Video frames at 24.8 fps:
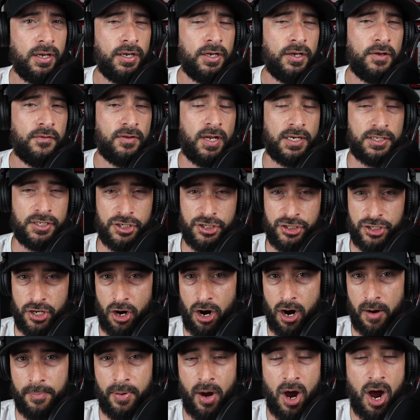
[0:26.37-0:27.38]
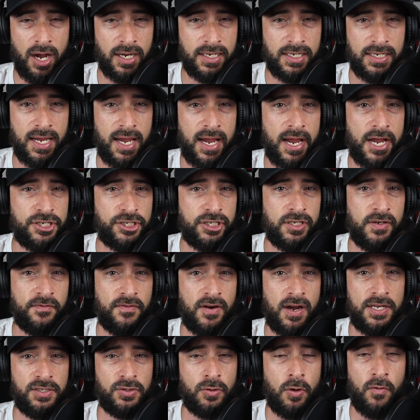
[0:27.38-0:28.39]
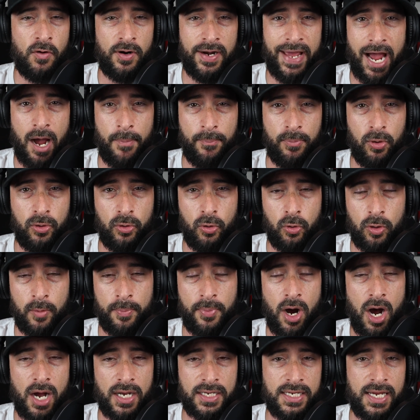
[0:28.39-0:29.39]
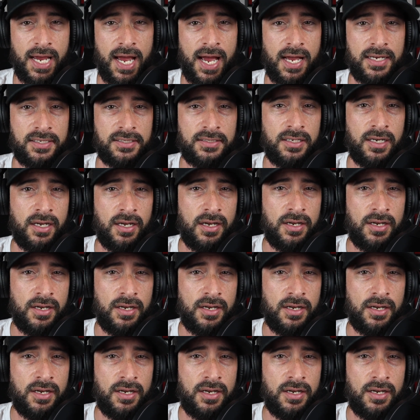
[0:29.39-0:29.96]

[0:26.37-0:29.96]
If you'd like to share our podcast, you can find us over on Apple and Google Podcast,